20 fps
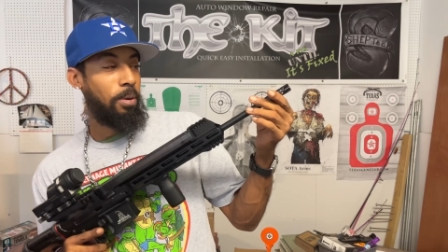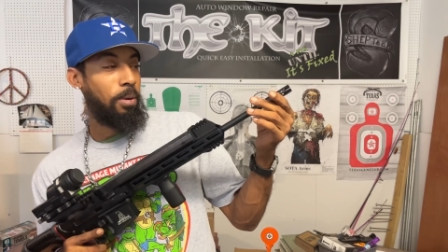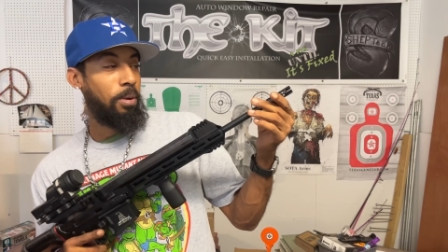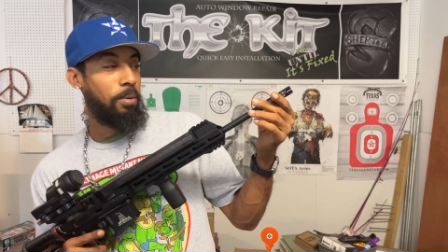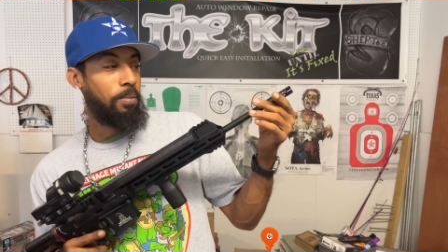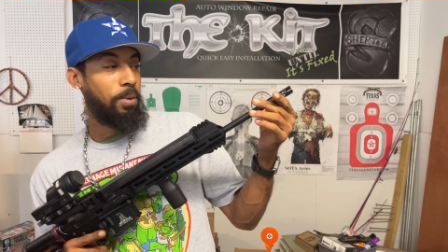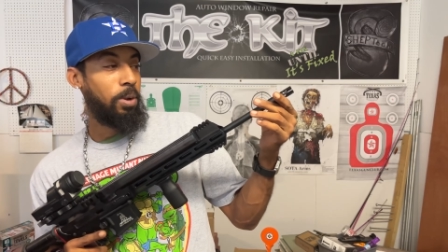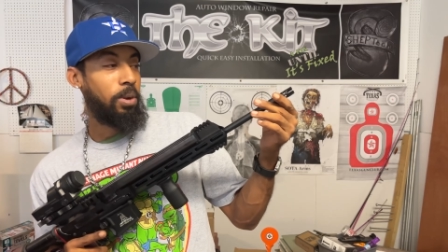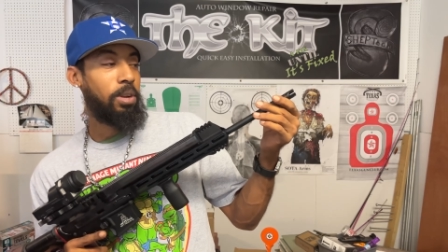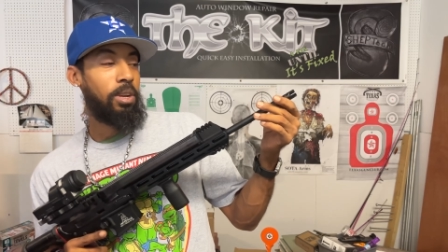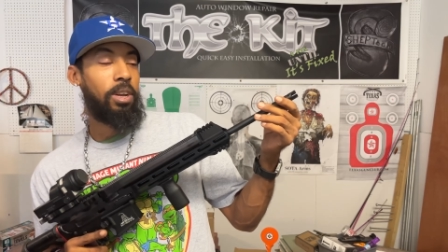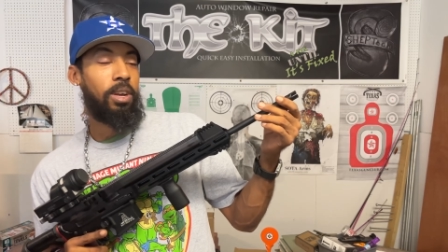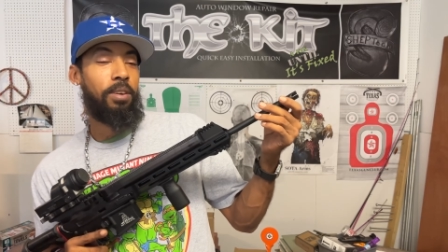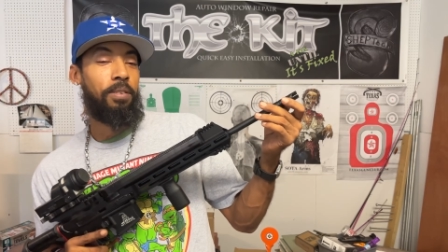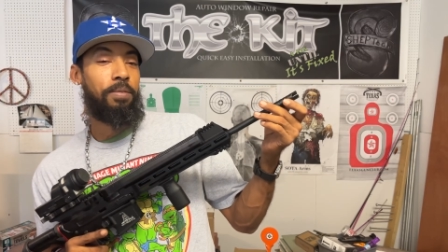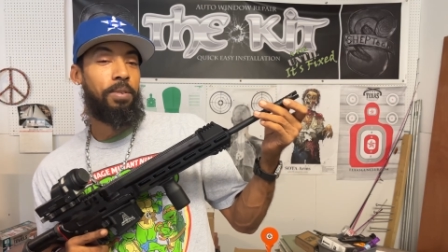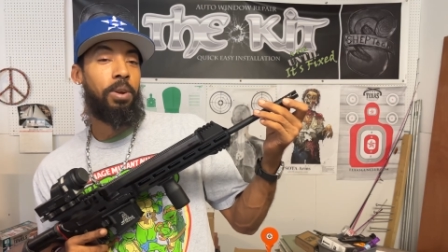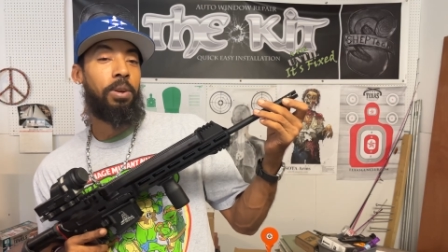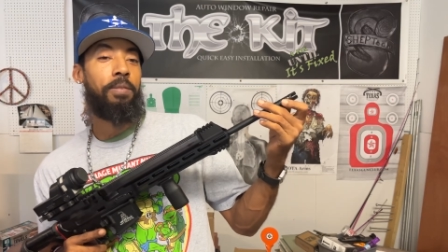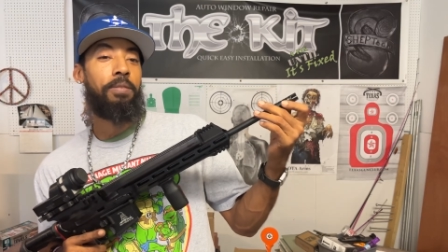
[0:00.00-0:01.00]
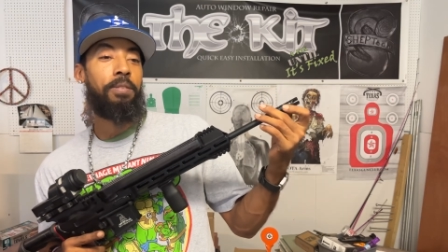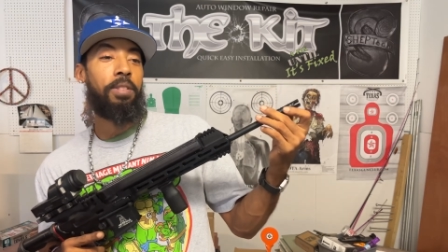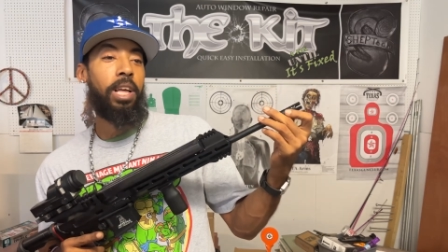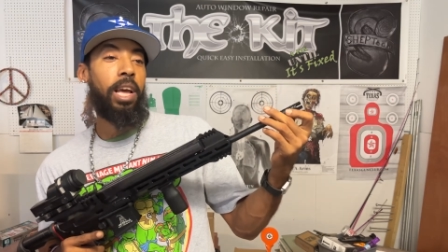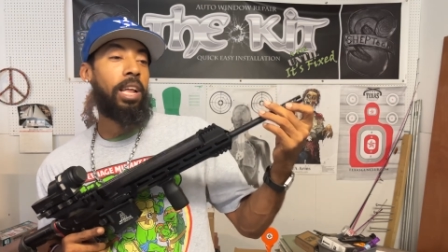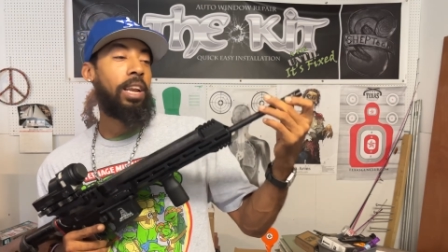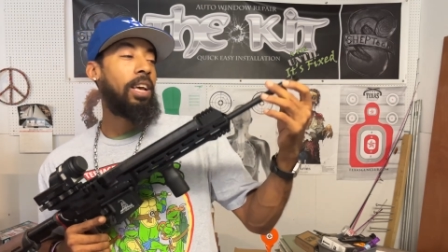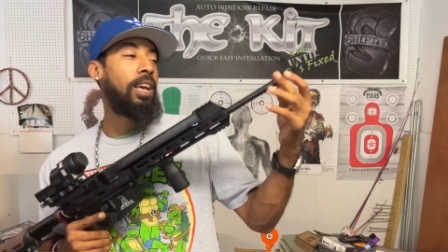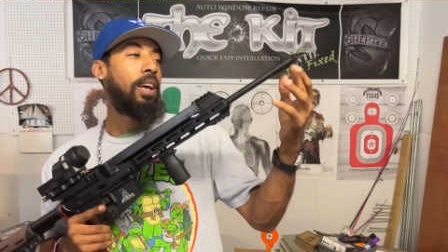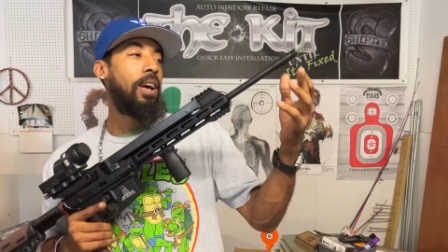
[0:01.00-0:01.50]
very
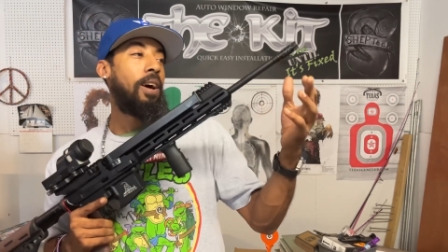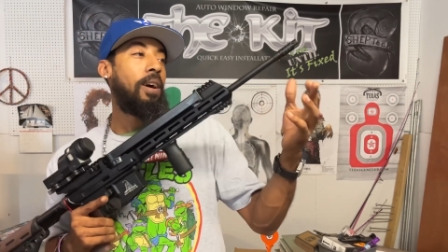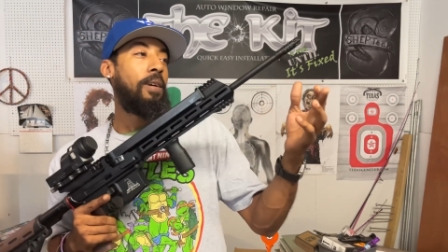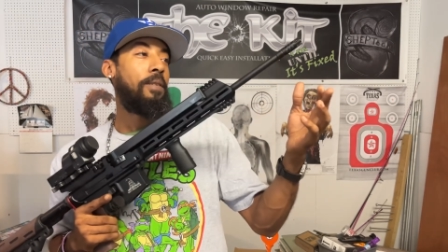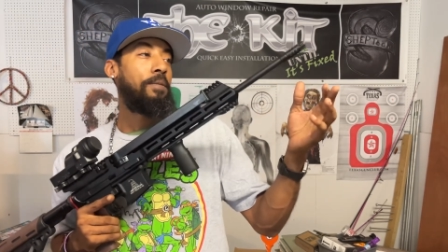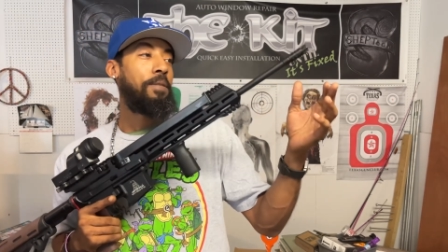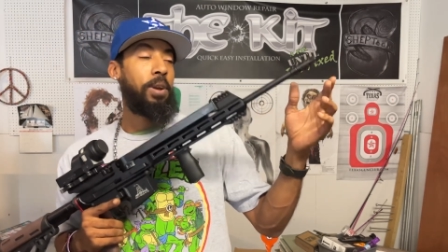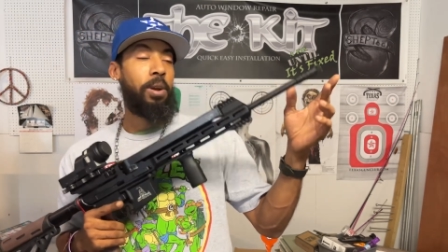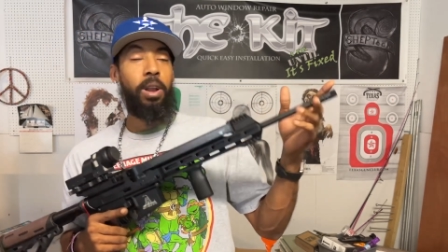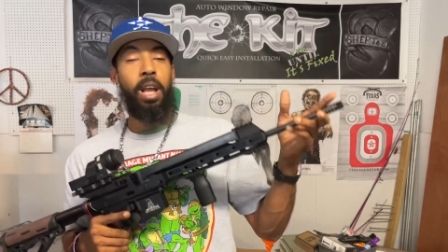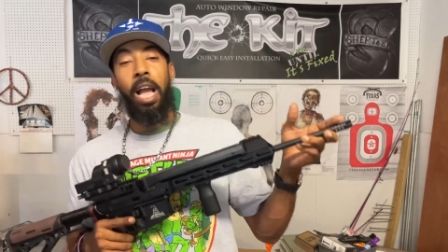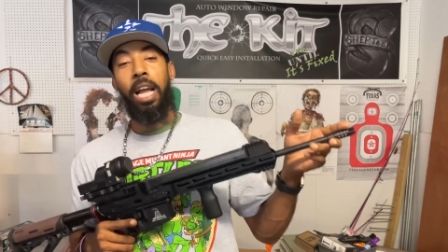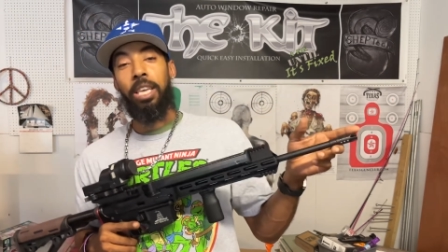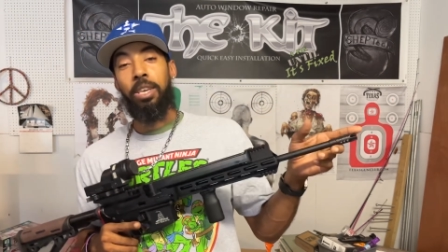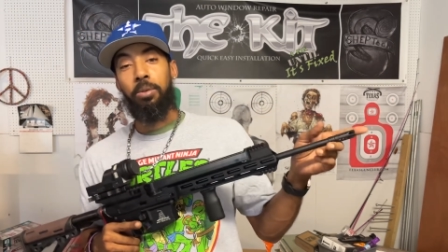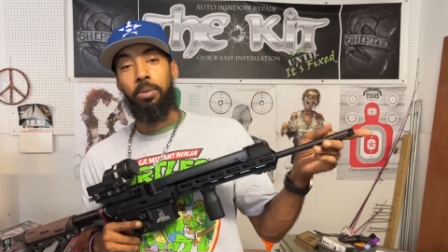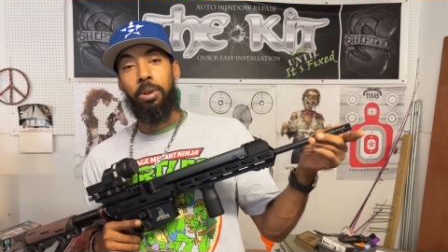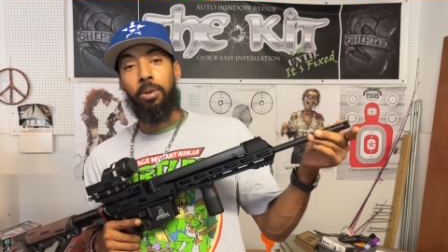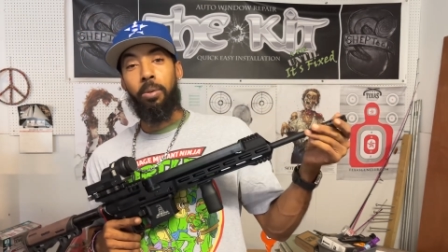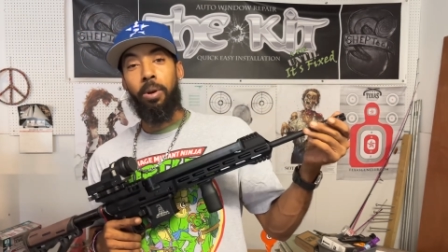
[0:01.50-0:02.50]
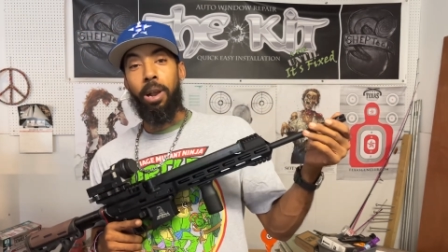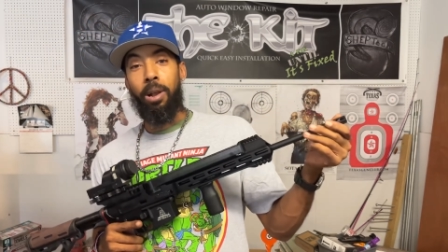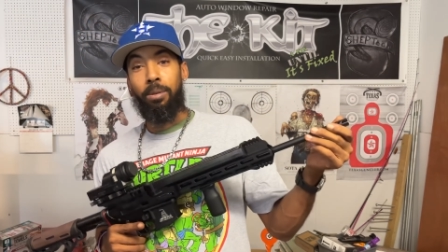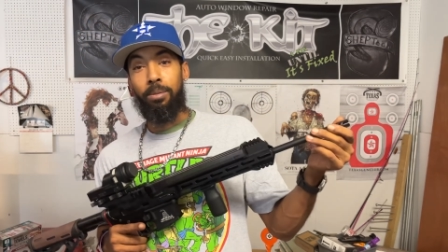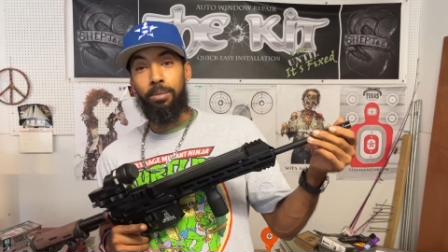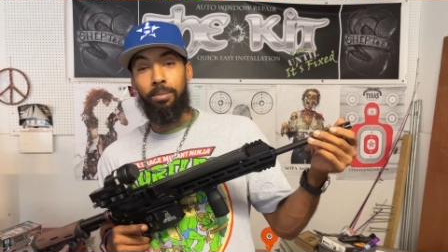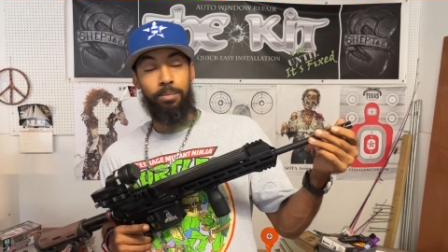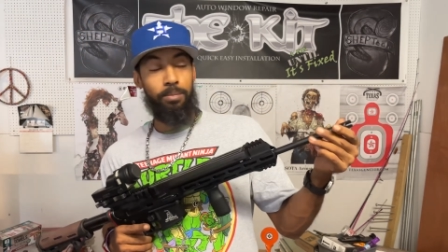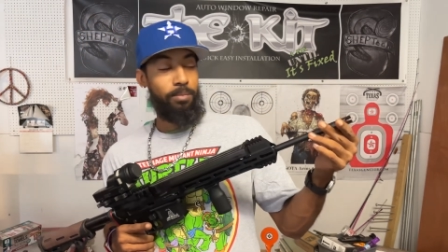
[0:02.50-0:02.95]
flat, very accurate round.